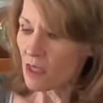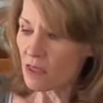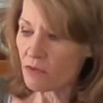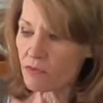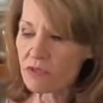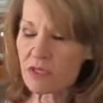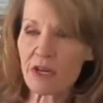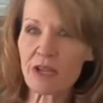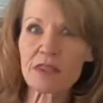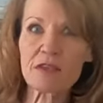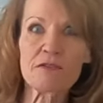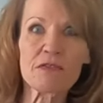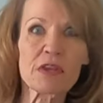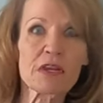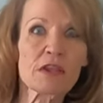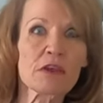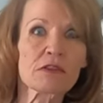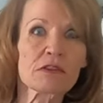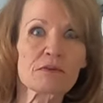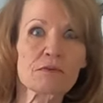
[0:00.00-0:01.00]
There was another
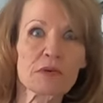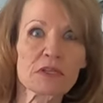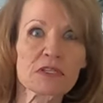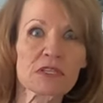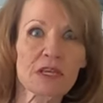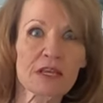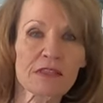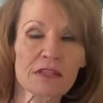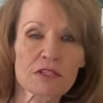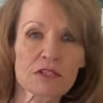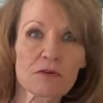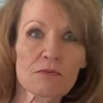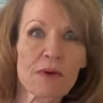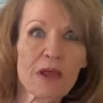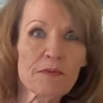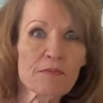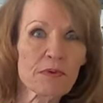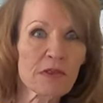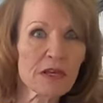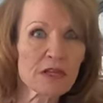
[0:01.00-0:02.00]
video that we did that you
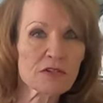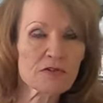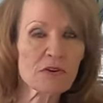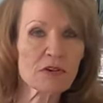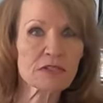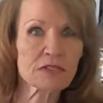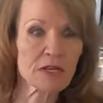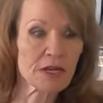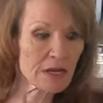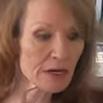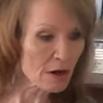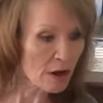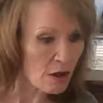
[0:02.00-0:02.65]
might be interested in.